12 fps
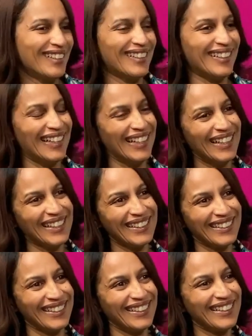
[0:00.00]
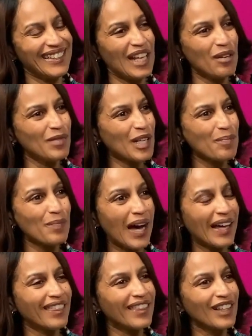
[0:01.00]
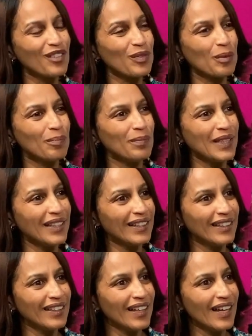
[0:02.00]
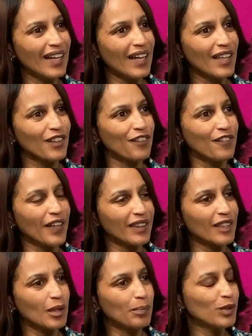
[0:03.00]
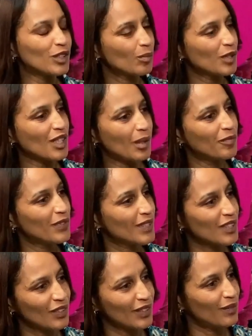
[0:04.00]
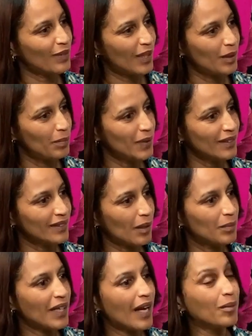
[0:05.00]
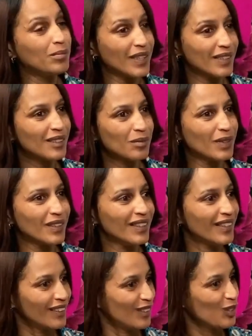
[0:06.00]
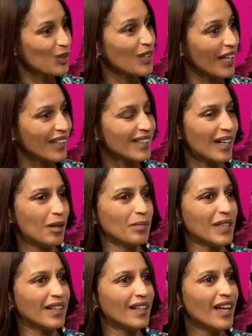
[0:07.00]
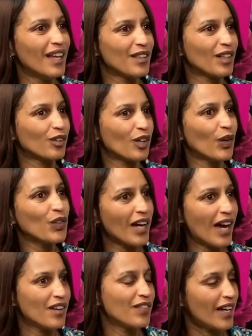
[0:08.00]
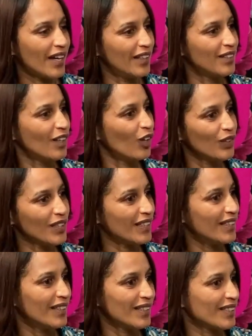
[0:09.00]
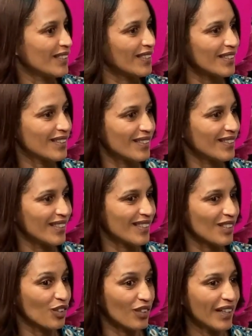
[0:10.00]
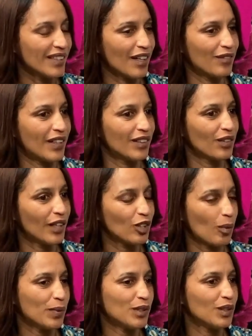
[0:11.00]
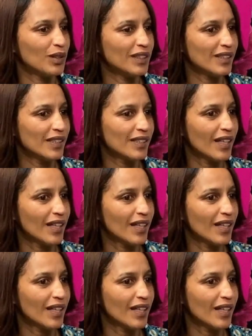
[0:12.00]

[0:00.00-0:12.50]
Namdeb, I think for me, the fact that they put so much emphasis on development, I mean, I'm testimony to that. I mean, the growth I've had over the years is great. I've had great opportunities.